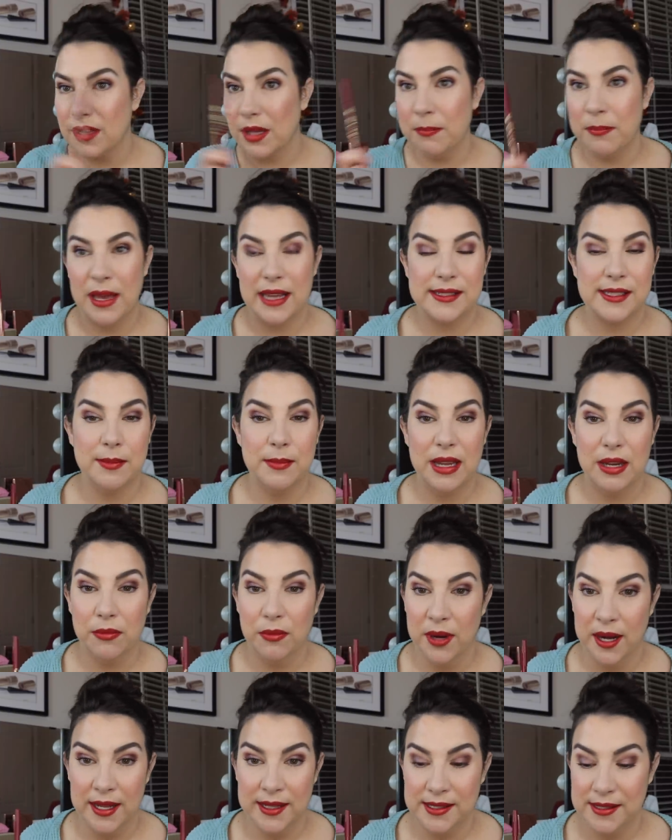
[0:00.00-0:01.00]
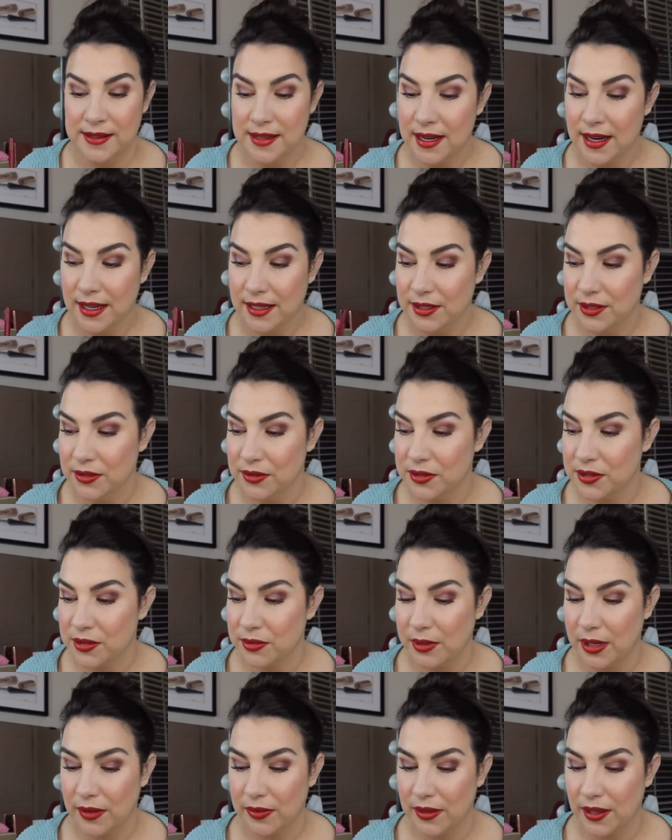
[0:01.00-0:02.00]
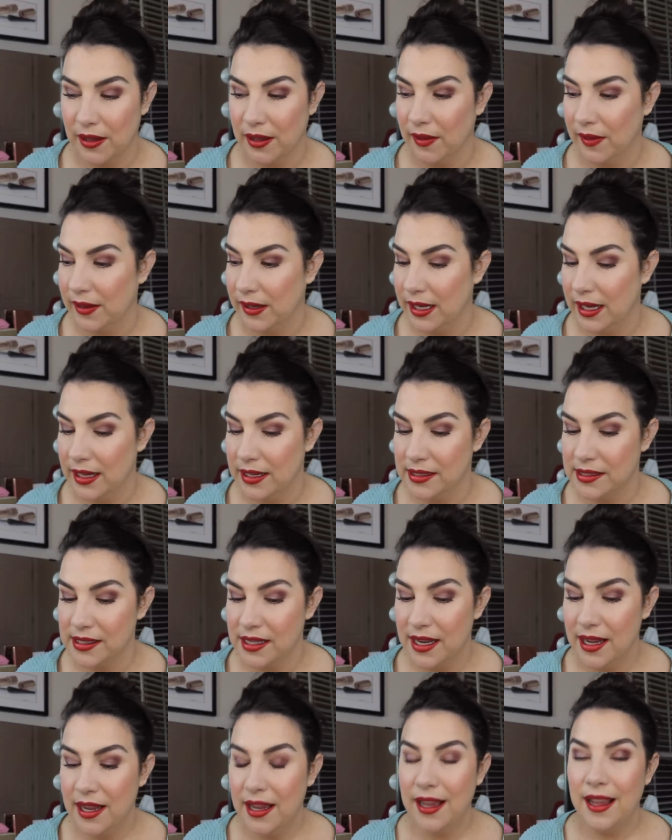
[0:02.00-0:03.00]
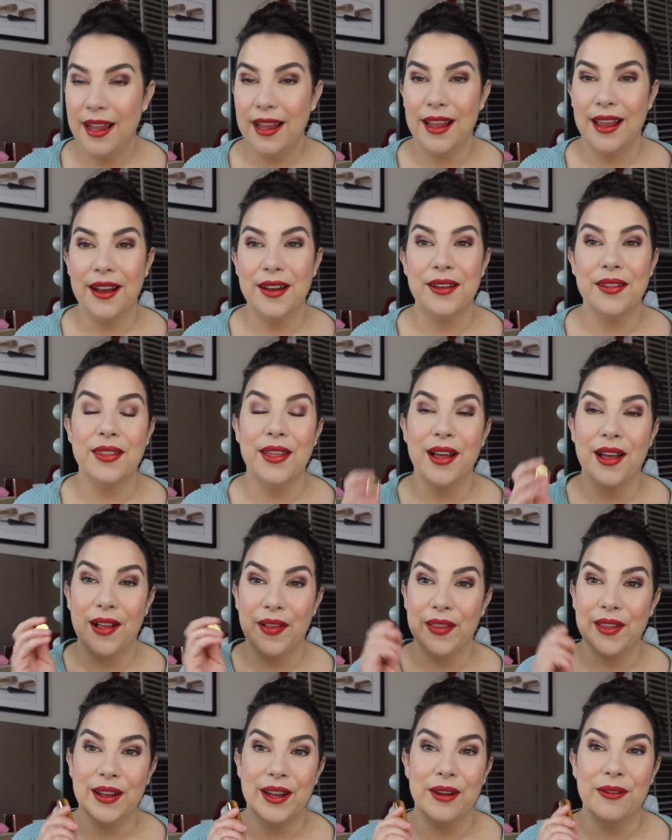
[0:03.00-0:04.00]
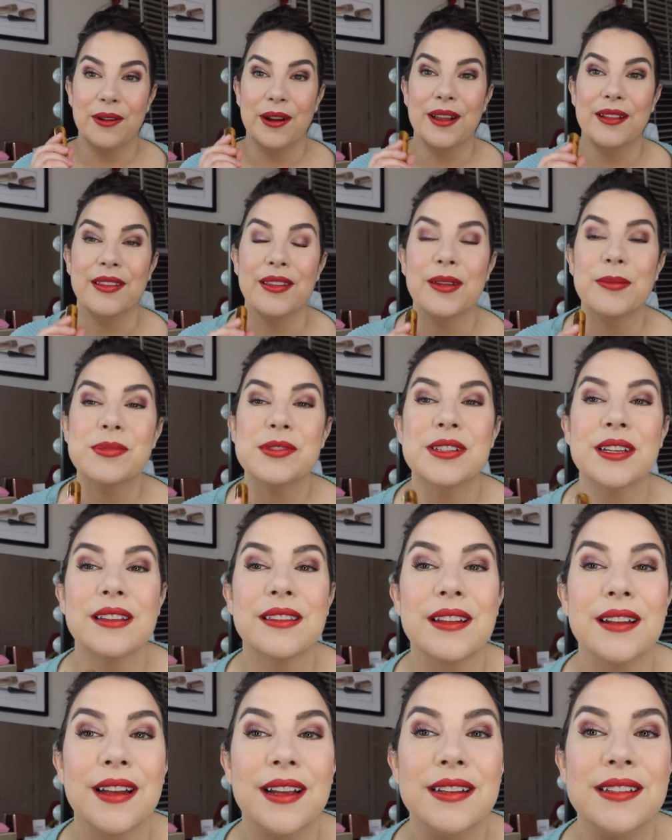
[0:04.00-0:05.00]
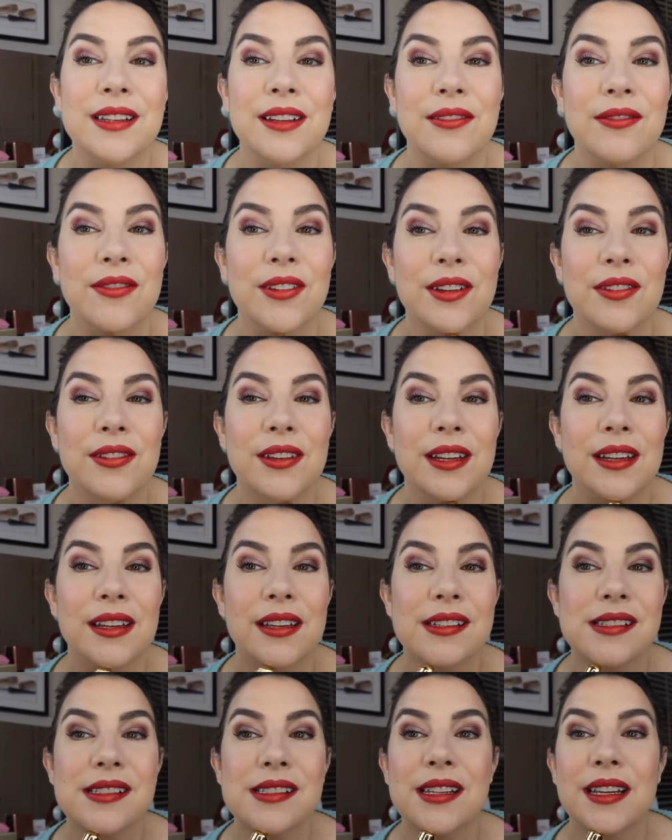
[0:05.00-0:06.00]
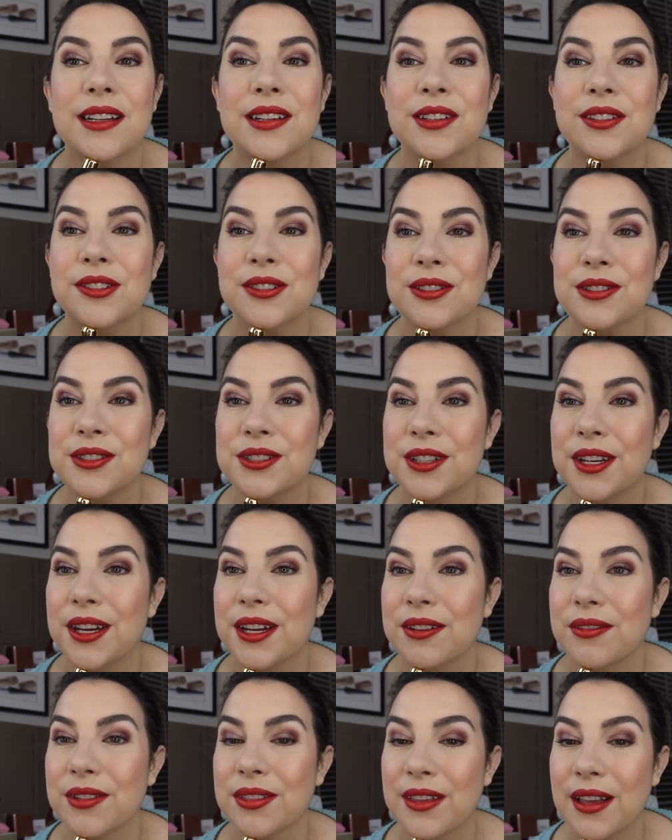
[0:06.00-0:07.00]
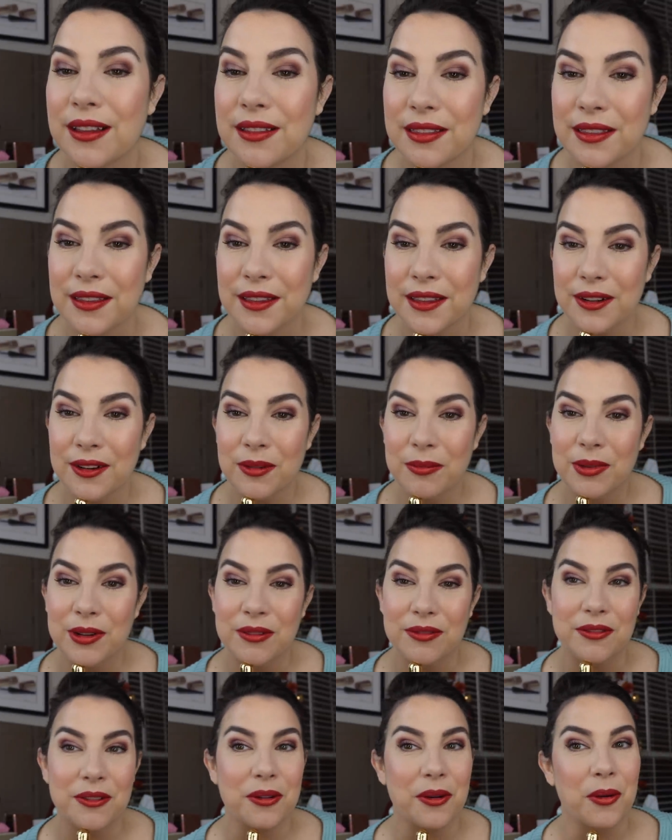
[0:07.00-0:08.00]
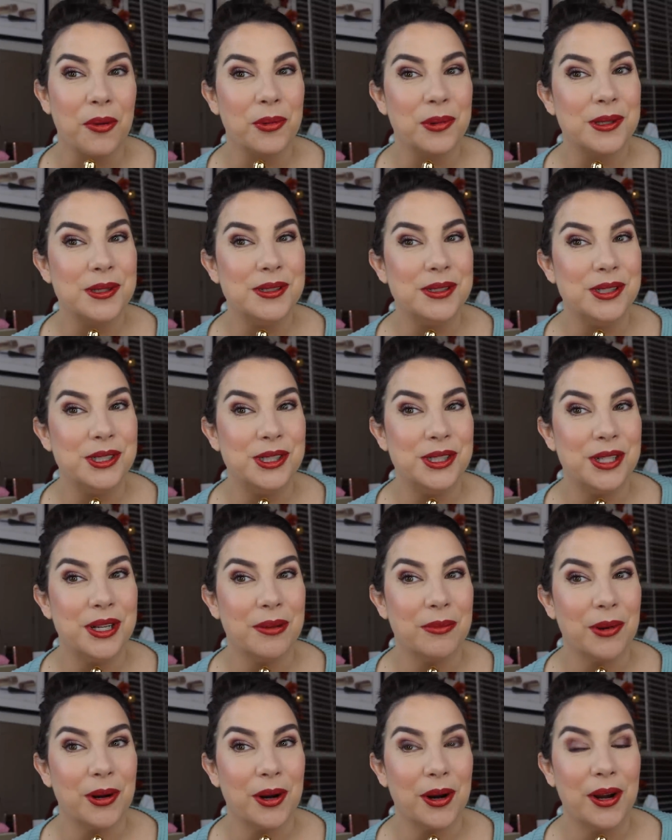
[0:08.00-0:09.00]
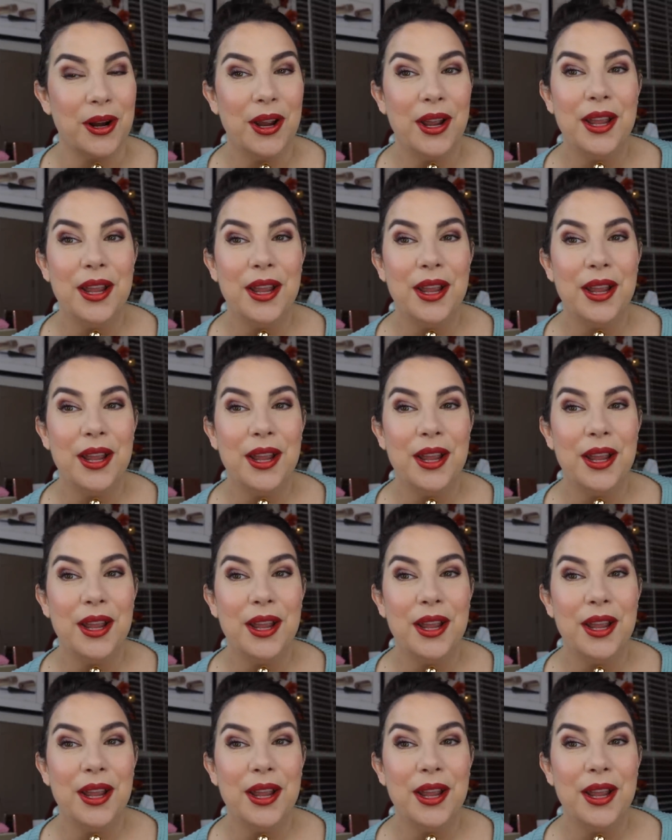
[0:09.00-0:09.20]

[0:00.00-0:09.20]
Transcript: Besame reds that I use throughout the holidays and the Holiday Red lipstick, the 1950 signature shade with that little bit of golden shimmer